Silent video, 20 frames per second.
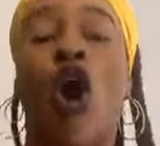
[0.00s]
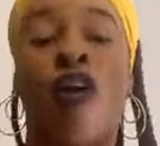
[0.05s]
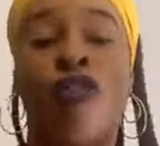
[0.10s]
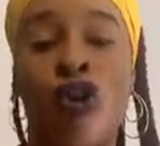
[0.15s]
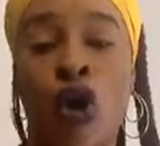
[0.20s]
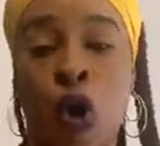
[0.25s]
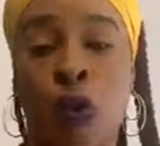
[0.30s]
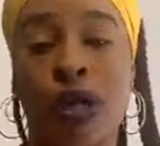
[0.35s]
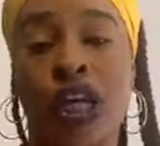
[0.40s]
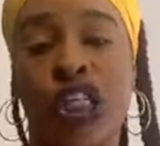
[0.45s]

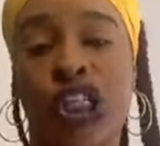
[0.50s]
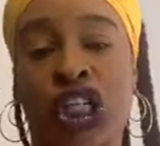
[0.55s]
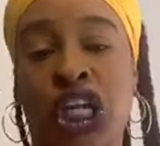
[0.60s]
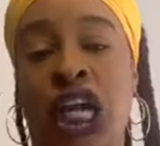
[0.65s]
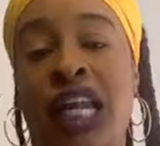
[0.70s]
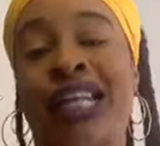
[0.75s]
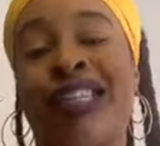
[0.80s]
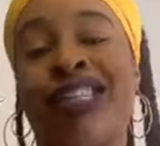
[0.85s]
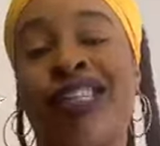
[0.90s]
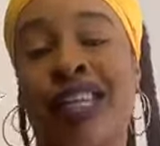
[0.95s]
of going to
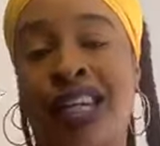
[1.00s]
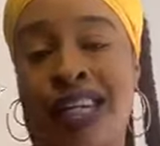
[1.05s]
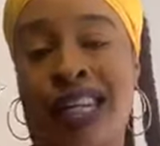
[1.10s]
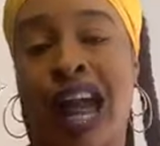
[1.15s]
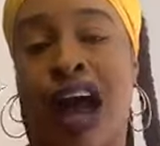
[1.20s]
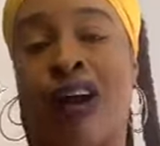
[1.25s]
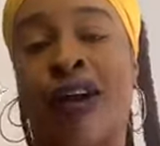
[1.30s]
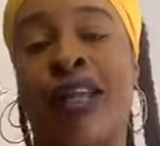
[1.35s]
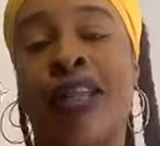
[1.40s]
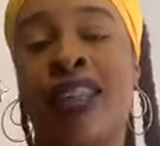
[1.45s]
jail and
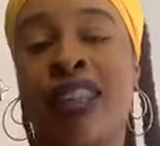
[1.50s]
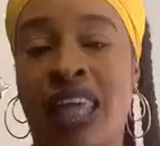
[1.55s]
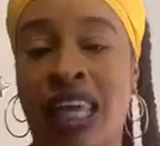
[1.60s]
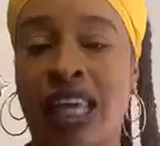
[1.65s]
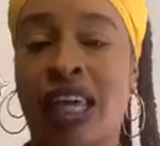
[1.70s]
sitting down and